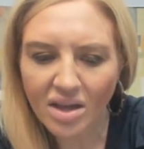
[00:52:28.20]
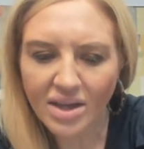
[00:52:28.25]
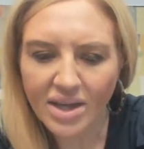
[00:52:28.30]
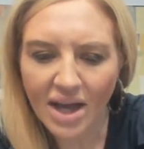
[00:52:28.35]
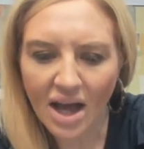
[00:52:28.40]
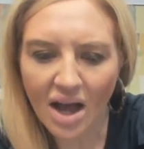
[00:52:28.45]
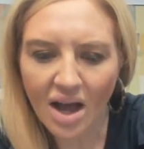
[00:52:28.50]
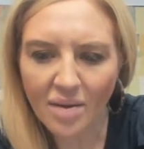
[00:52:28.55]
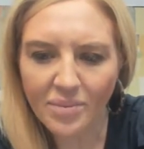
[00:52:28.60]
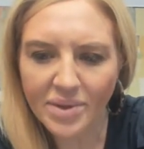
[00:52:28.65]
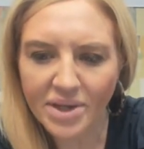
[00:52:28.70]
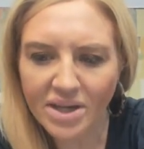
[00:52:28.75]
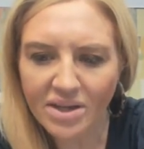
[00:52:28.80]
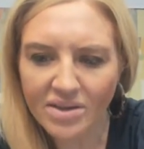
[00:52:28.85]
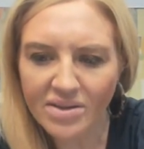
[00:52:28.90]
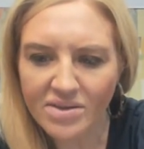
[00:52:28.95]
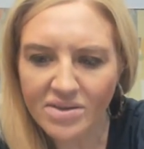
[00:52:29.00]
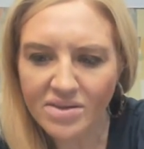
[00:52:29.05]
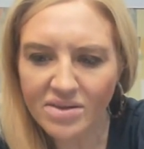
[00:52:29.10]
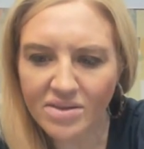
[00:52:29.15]
Yeah,
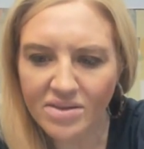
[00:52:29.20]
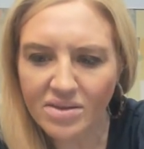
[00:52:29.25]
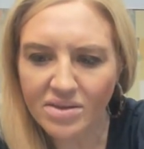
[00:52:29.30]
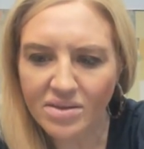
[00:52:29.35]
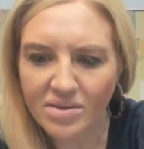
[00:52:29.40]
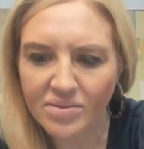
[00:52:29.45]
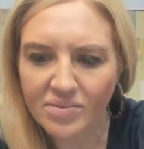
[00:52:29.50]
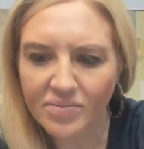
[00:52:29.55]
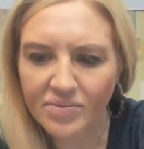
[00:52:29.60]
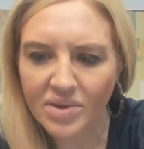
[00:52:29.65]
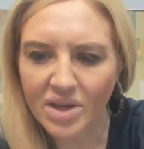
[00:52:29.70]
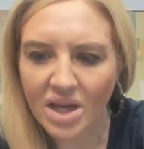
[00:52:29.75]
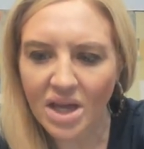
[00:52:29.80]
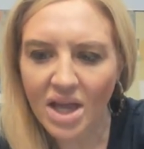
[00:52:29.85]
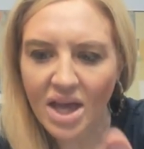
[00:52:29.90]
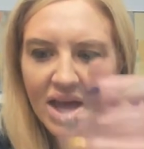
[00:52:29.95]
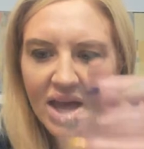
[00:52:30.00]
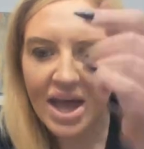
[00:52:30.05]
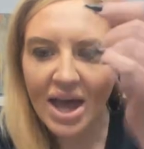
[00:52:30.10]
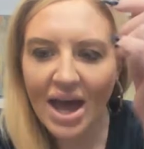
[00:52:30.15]
because
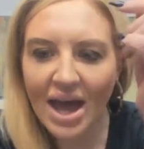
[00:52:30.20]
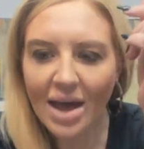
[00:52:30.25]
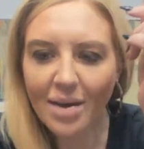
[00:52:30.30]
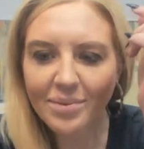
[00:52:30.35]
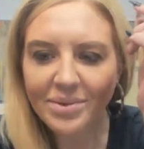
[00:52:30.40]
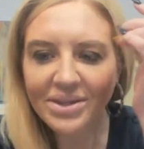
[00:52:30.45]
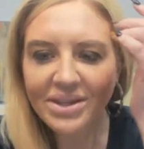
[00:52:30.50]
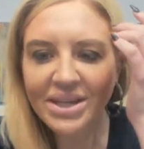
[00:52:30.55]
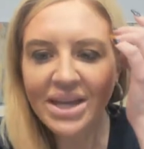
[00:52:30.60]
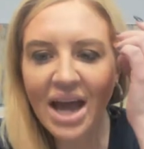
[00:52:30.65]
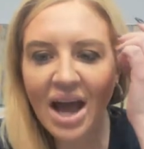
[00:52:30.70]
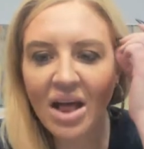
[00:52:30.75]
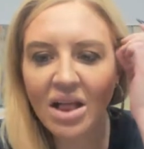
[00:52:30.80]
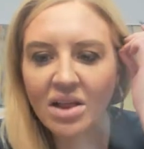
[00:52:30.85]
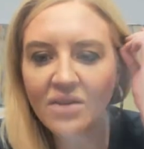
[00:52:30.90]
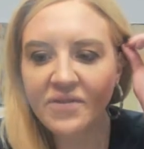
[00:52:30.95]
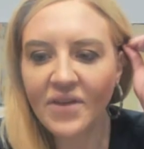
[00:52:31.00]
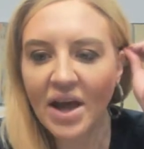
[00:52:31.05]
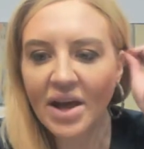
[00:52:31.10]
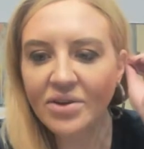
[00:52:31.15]
Emily
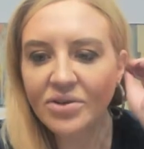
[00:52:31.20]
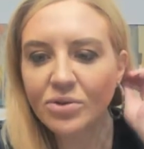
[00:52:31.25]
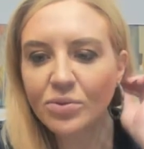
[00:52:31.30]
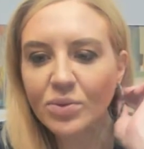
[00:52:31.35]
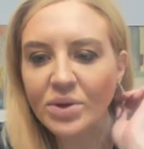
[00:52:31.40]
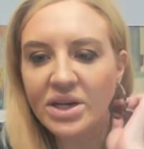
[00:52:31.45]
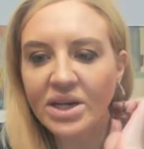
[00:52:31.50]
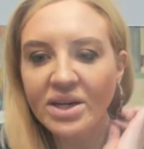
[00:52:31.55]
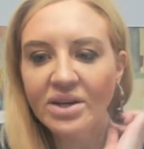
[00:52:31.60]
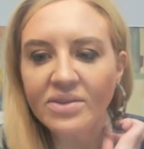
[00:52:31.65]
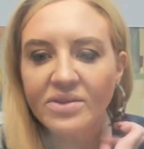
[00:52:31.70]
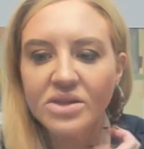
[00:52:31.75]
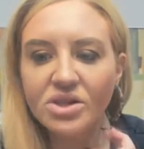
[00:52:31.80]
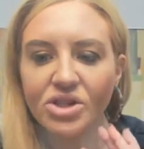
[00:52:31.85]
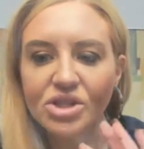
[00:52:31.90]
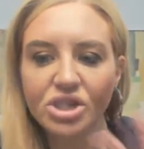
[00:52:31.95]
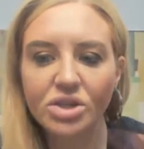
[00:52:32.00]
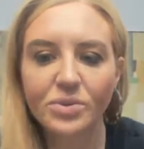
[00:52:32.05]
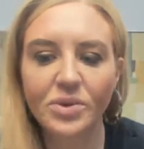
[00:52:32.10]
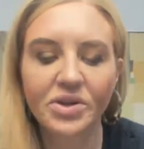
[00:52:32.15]
Halifax readings at
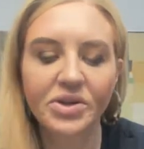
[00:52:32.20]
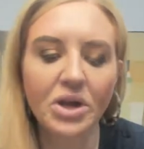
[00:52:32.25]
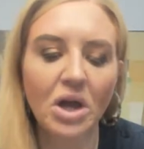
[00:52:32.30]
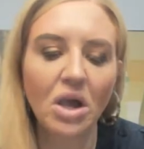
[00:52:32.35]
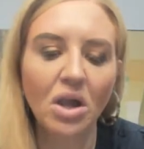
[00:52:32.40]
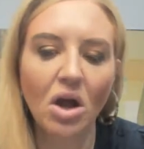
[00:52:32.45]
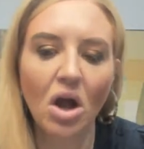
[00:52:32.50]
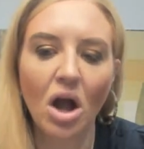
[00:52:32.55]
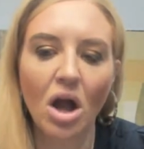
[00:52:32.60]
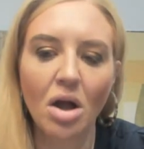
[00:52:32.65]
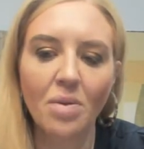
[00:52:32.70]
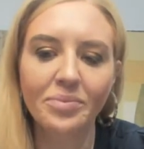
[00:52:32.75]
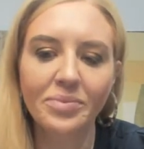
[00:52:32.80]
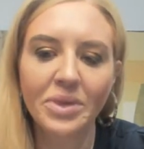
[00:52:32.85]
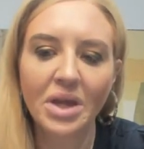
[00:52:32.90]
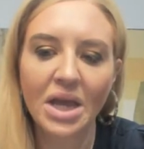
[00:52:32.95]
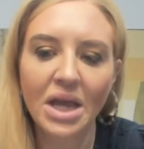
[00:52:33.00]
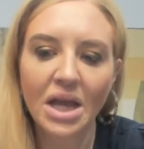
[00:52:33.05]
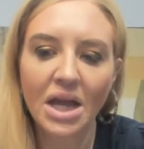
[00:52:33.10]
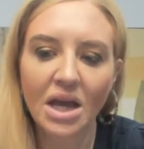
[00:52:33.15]

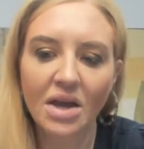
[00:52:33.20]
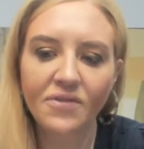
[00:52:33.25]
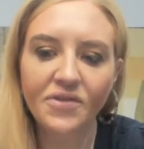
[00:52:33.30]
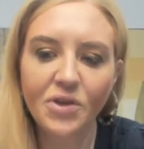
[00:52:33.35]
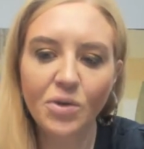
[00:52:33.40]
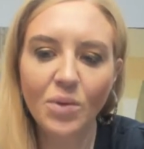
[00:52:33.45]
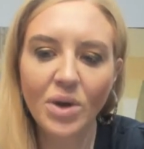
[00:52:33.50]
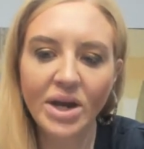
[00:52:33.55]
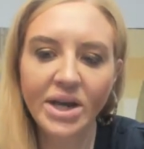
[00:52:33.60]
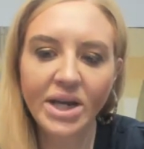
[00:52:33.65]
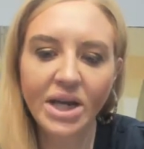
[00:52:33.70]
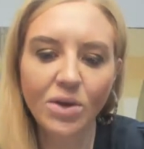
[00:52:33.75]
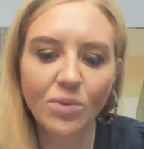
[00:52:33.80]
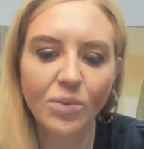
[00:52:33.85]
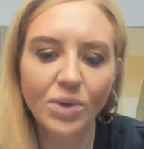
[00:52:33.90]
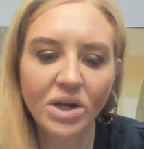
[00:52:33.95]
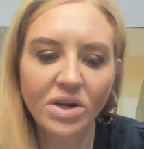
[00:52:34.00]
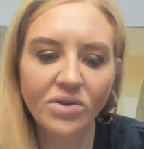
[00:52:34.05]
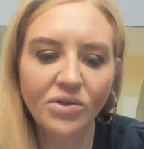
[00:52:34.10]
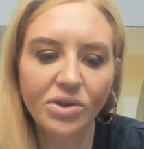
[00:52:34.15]
gmail.com. If you want to get
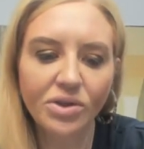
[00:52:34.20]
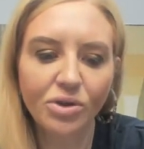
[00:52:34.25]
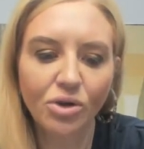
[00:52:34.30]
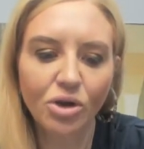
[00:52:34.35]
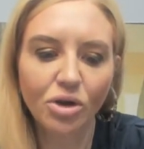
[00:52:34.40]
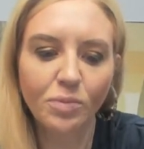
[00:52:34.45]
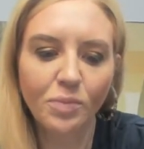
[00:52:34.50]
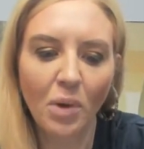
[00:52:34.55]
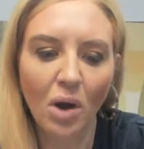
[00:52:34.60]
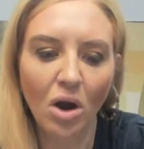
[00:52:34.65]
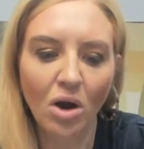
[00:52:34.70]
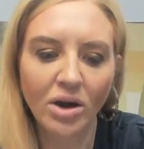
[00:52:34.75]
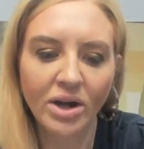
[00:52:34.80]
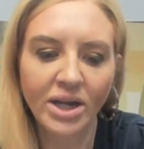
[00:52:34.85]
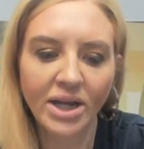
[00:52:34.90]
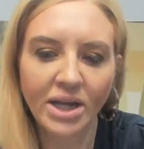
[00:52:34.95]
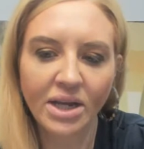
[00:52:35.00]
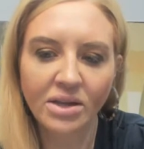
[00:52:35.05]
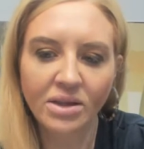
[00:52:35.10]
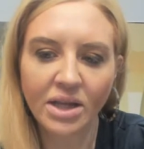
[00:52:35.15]
rid of a third
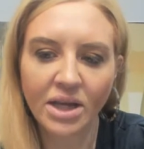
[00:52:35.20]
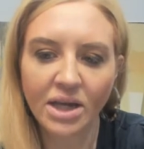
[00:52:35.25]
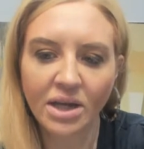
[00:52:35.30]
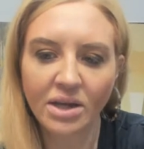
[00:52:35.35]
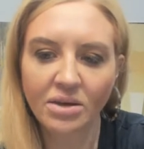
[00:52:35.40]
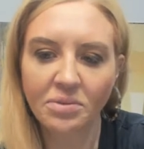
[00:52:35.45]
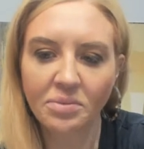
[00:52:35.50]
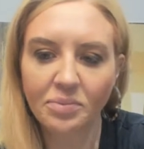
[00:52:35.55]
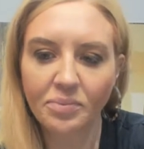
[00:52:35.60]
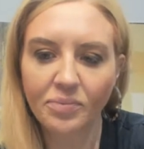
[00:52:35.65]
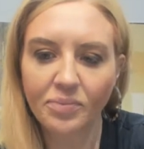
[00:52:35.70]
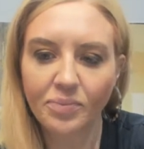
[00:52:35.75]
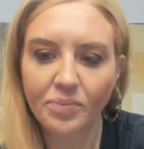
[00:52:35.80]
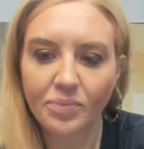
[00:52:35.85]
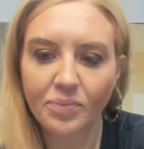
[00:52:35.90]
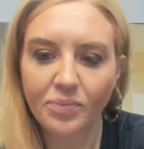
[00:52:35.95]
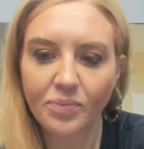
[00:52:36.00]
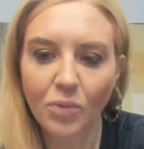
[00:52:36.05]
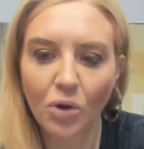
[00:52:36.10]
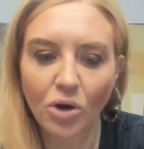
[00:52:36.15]
party and like
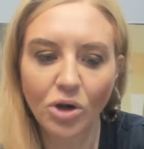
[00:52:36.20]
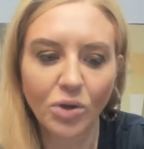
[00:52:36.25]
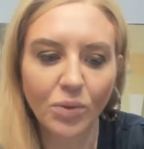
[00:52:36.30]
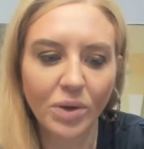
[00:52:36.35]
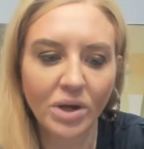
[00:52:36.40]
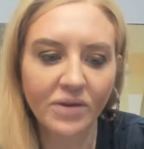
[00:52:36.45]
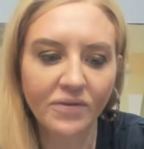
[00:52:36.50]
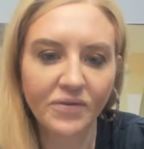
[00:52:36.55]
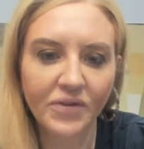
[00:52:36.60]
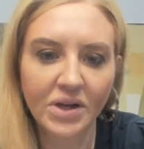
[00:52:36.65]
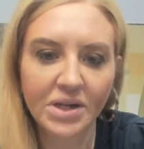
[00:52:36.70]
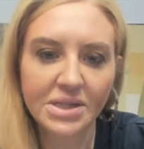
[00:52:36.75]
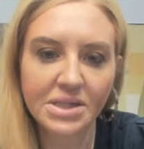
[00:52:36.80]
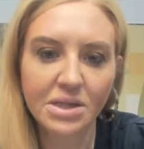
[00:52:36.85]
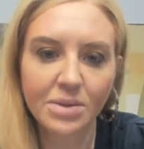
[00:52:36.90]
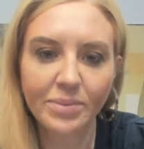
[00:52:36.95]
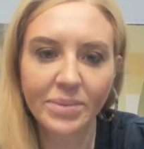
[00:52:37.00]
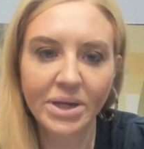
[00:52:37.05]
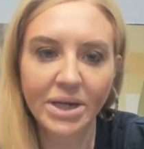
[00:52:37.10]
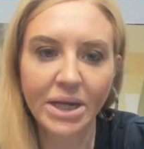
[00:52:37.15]
or you want to fuck
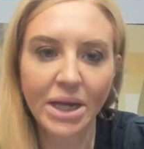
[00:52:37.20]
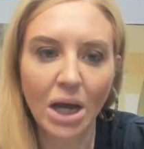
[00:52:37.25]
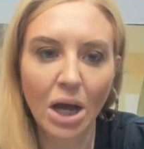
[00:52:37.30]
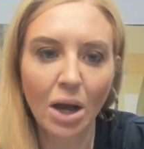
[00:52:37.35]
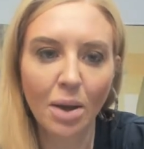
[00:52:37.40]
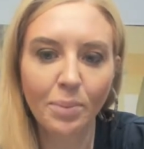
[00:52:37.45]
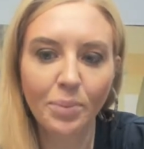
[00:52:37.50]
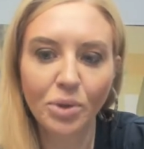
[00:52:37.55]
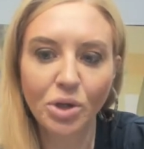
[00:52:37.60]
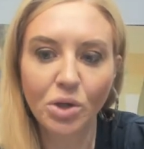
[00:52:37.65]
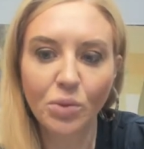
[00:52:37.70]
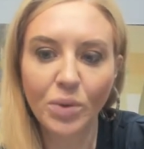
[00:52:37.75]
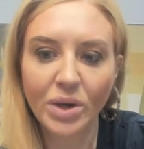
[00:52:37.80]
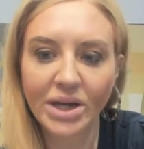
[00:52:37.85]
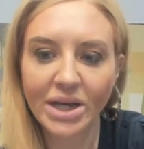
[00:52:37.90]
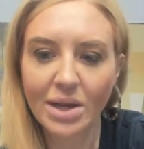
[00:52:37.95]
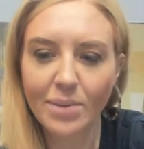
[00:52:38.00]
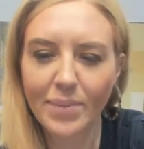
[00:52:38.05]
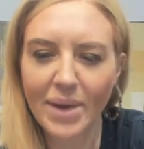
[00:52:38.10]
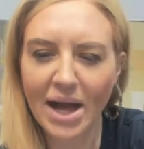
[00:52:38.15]
somebody up or you want
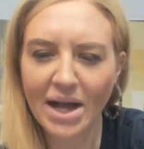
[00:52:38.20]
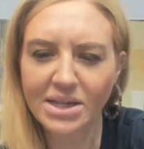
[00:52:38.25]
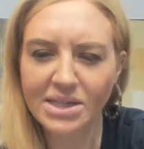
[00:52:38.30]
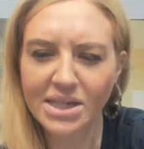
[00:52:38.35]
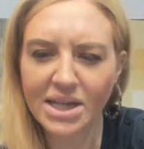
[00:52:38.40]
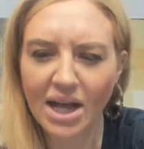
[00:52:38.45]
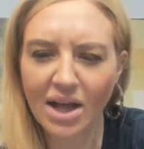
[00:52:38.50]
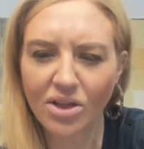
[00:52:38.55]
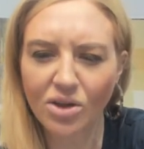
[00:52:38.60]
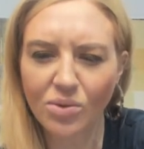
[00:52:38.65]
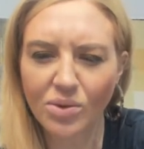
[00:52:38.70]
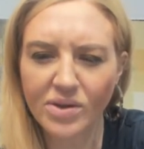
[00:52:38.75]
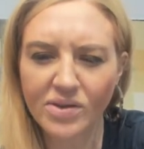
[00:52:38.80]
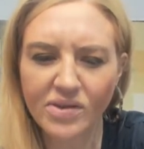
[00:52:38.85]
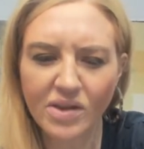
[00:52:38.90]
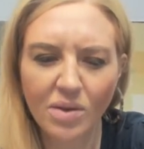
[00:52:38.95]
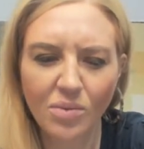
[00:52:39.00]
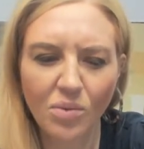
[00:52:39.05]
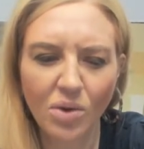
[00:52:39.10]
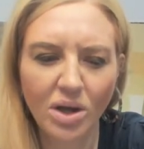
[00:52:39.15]
to get back together with
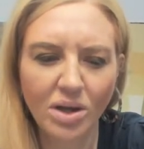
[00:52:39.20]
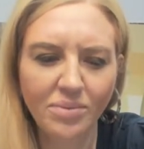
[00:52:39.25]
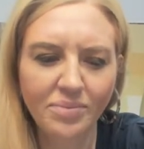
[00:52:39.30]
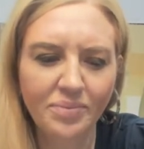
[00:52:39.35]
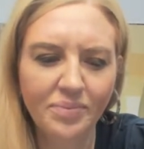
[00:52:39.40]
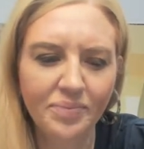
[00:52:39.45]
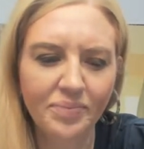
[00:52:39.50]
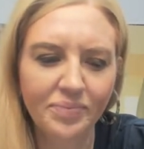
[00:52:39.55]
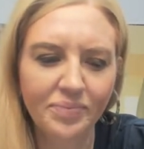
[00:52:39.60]
someone,